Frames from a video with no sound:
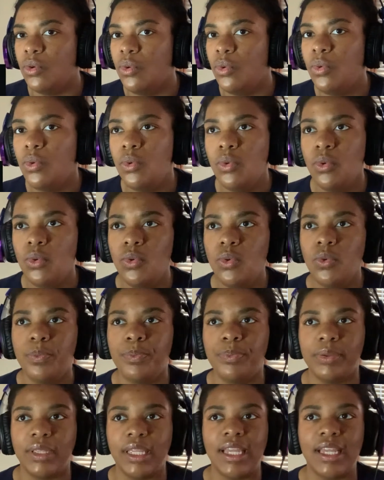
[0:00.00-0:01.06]
Ooh,
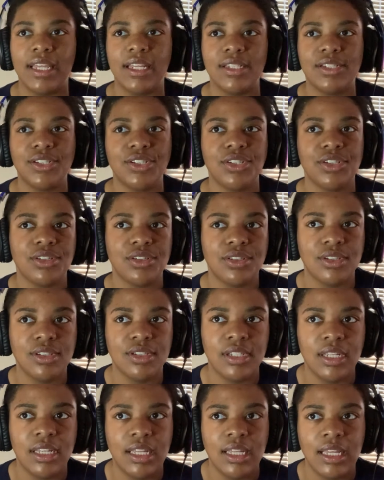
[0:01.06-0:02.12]
bitch.
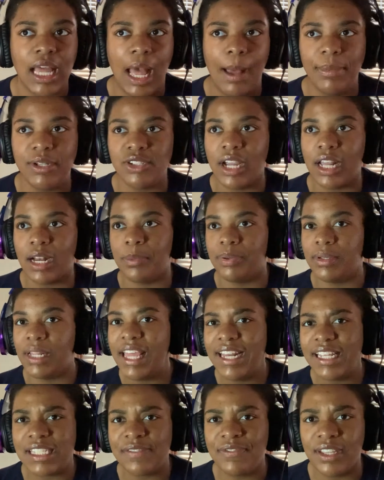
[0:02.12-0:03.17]
I'ma try to
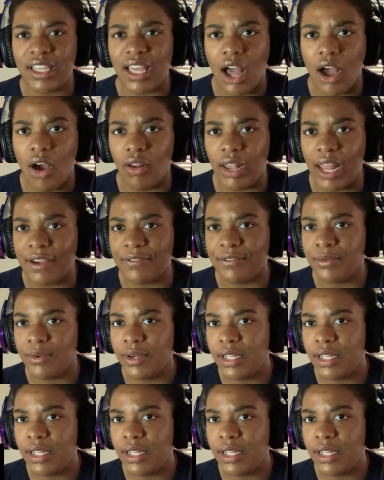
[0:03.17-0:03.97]
play this for y'all, like for